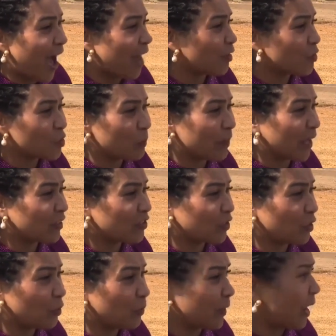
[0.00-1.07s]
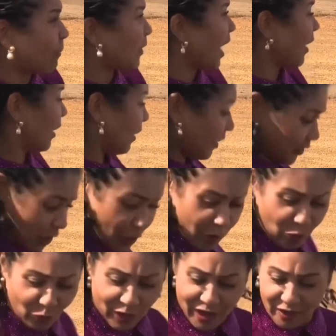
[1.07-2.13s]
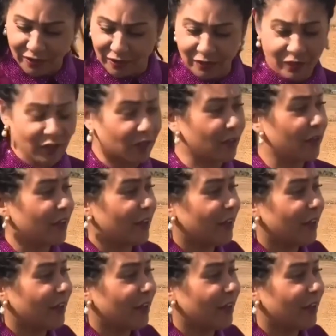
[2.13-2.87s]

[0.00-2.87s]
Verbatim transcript: I don't know about you, but I'm not going to turn around and look